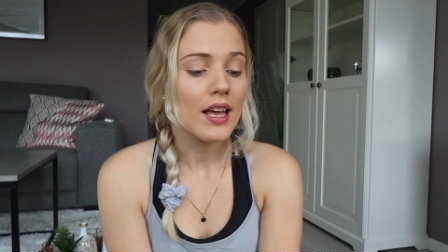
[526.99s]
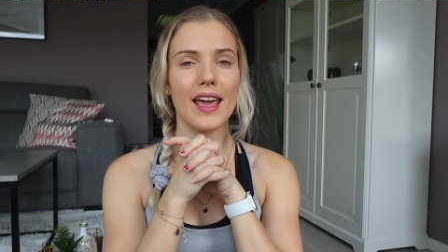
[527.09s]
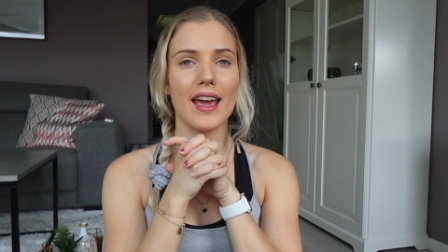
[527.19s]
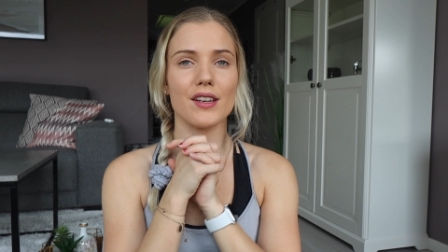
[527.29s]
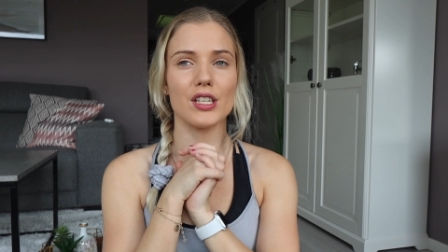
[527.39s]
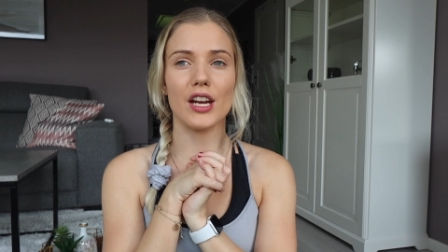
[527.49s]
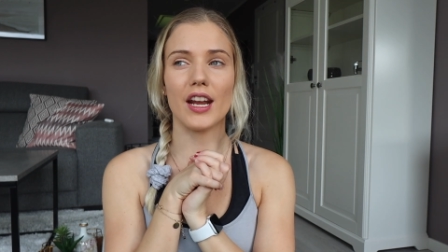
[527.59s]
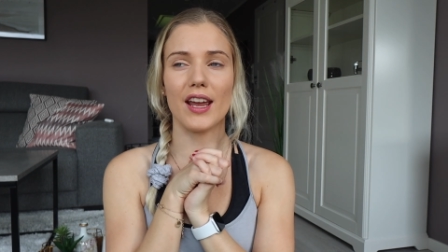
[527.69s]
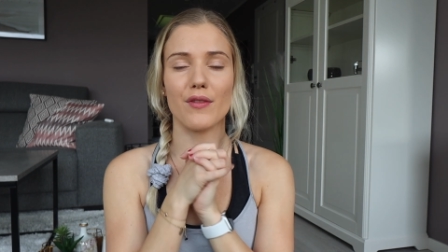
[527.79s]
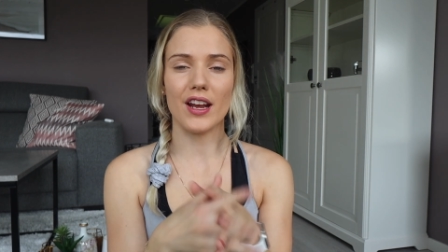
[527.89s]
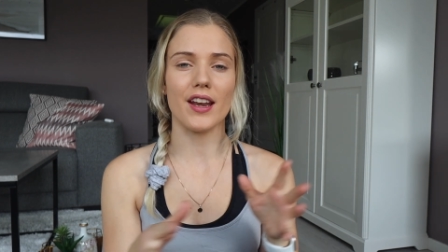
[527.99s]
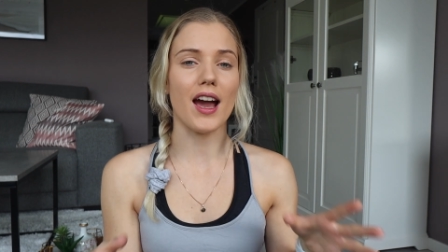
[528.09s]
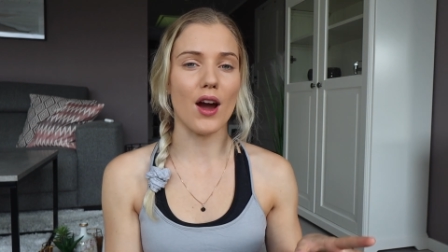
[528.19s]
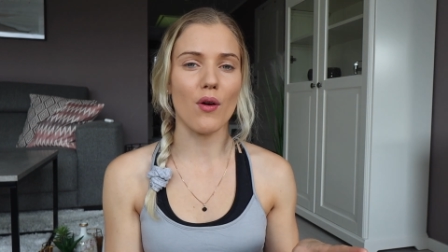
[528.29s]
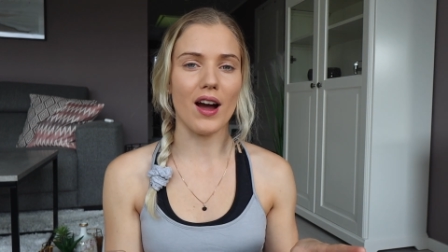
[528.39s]
And, and right
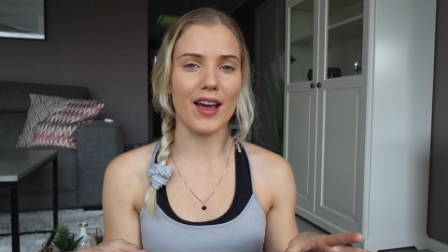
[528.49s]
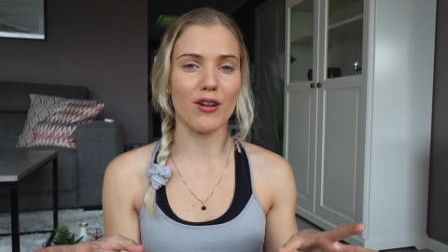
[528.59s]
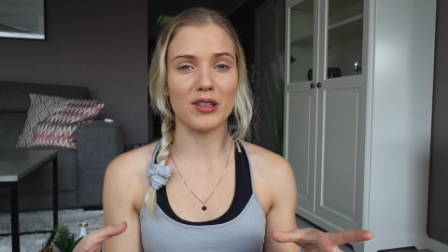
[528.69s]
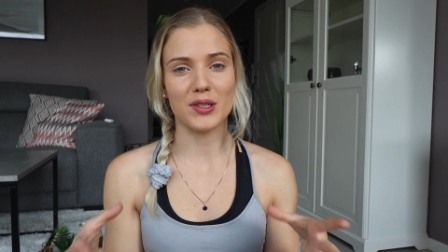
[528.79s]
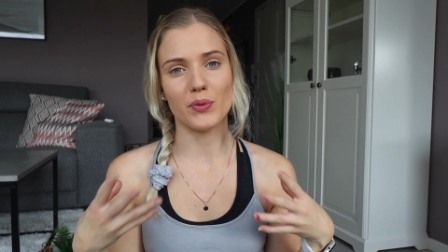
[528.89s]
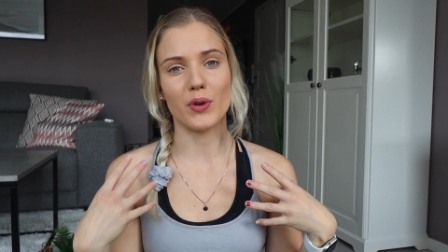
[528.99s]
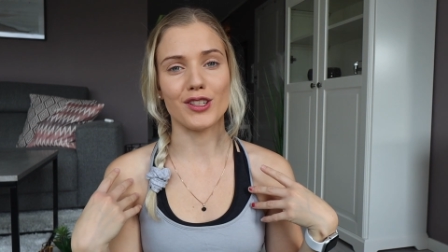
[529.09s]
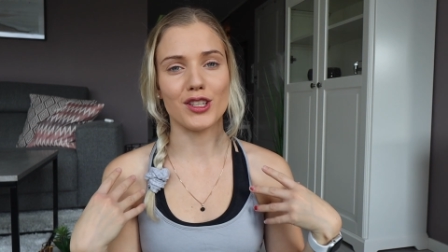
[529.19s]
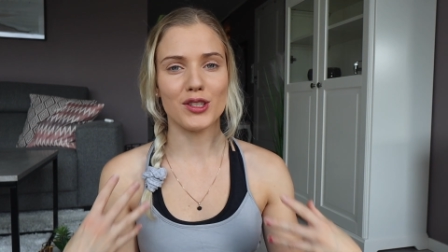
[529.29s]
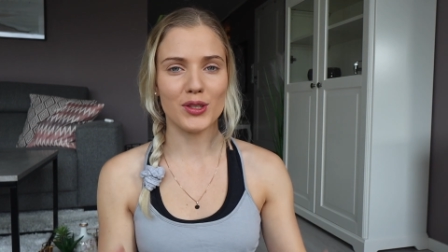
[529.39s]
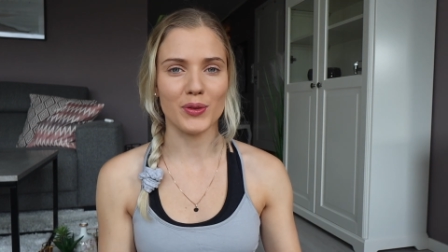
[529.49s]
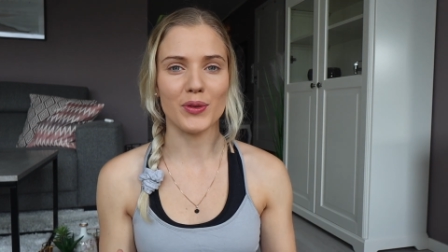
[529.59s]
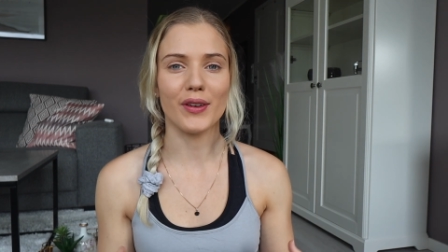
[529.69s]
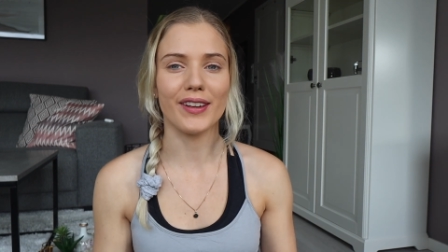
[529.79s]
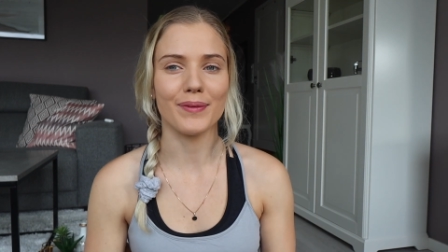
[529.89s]
now, I also want
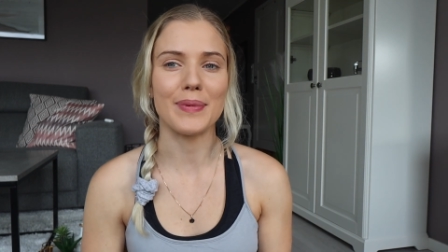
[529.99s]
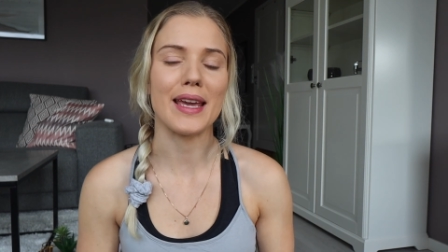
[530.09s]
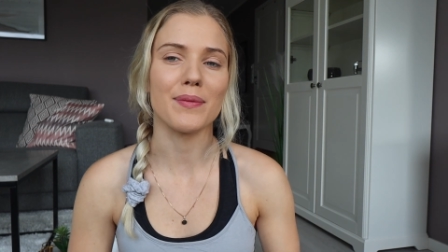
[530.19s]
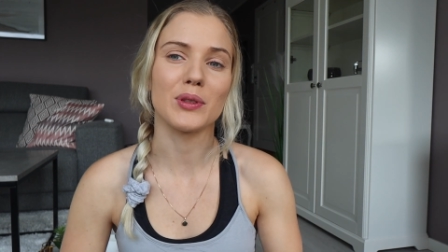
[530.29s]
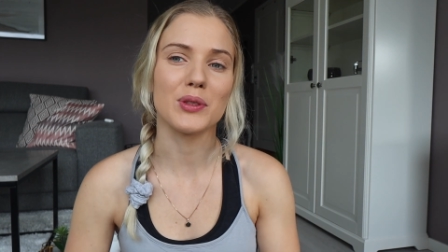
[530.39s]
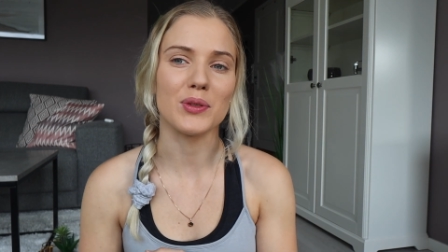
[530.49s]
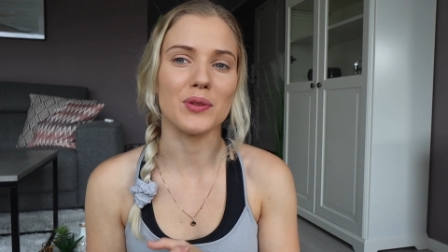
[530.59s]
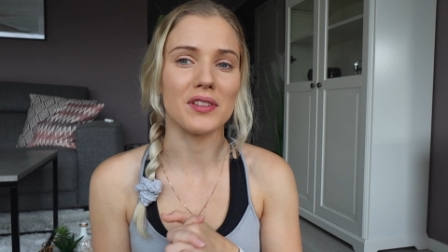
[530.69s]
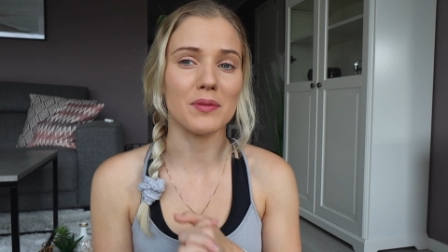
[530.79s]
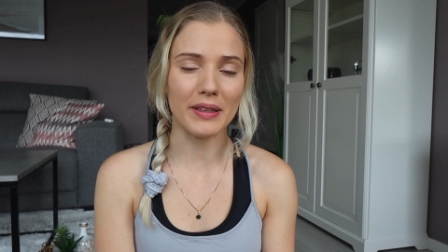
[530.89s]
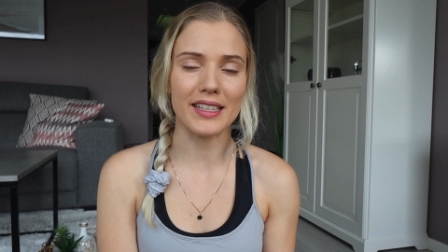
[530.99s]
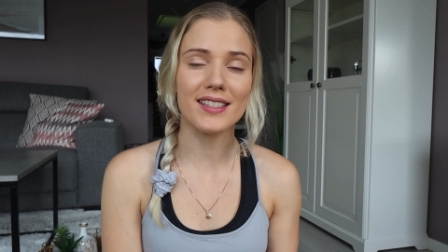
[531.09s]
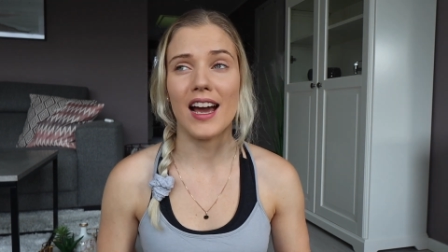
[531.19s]
to be able to do the splits.